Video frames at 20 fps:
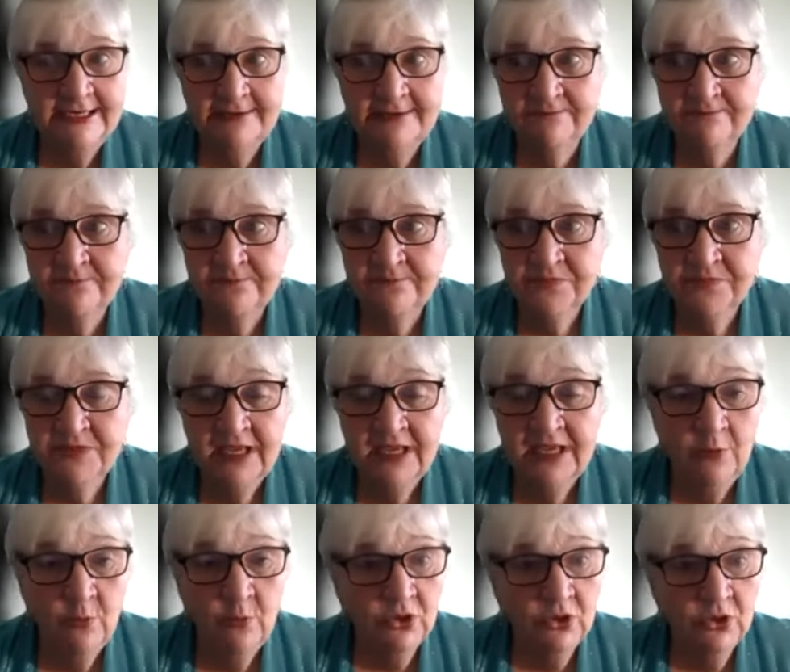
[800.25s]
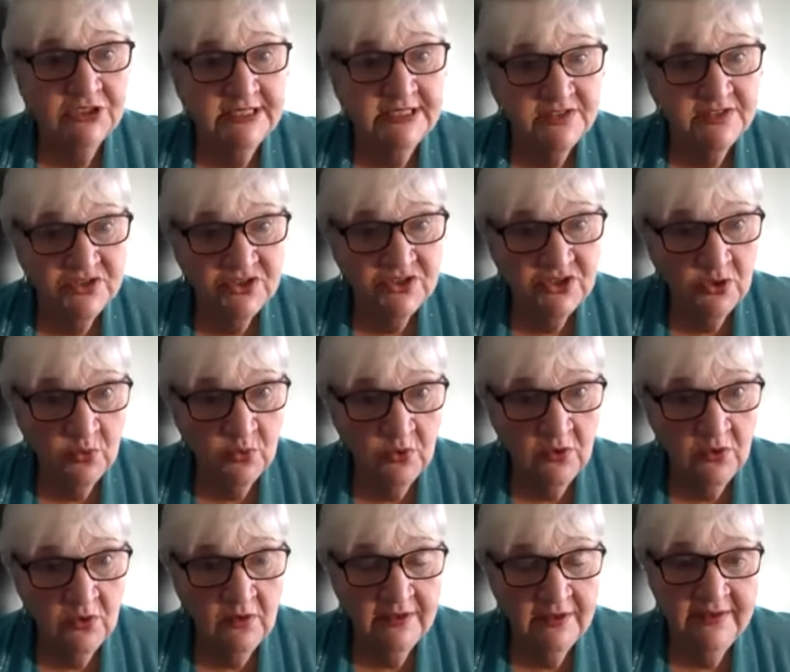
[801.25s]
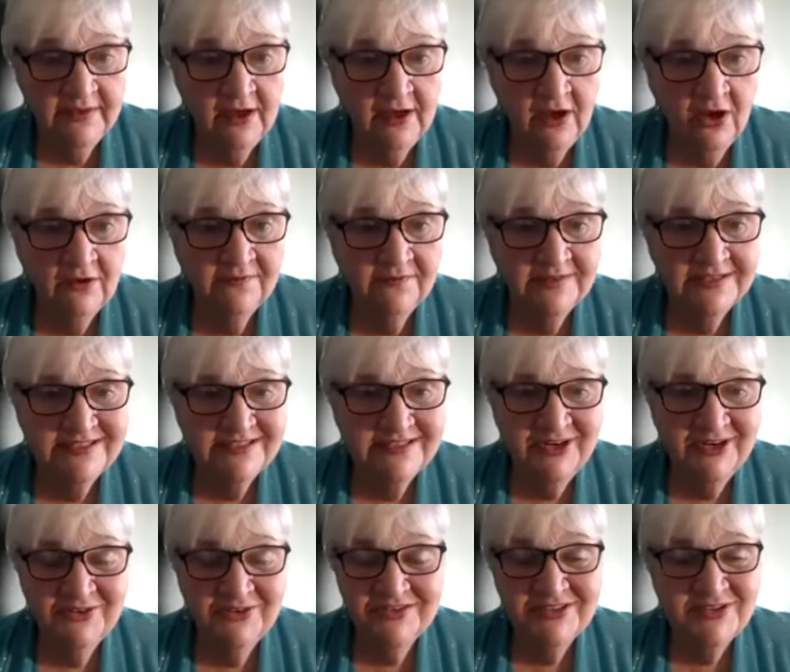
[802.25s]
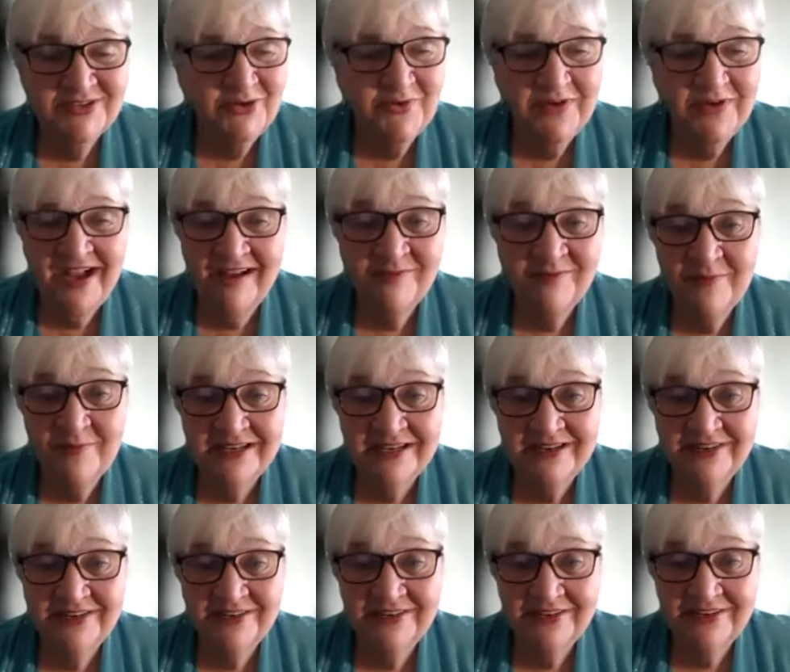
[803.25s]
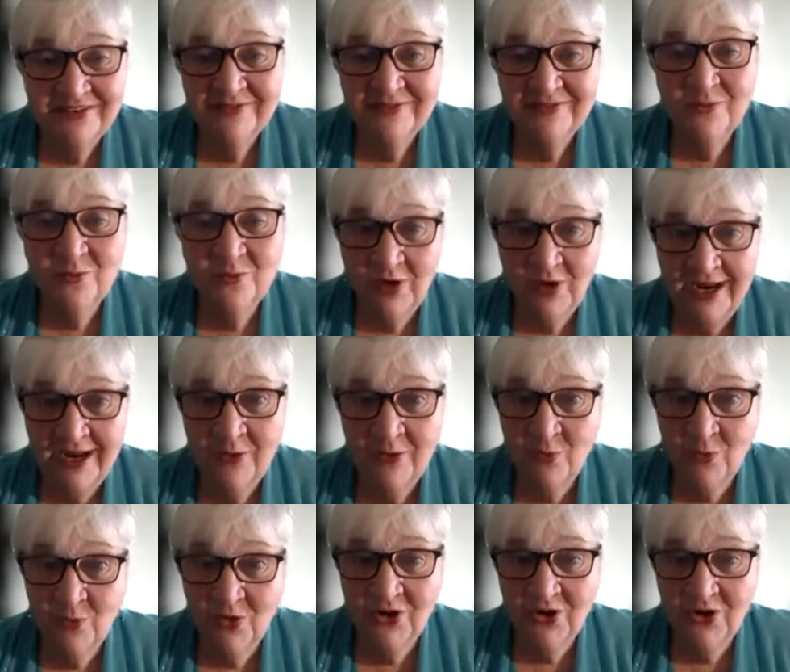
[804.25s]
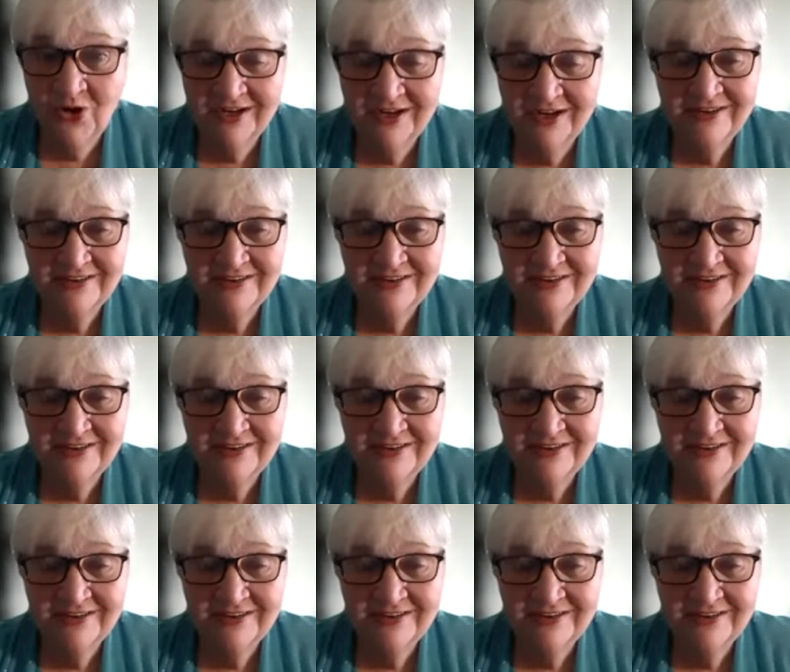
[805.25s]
And I worked at school in the office there. So I've been at work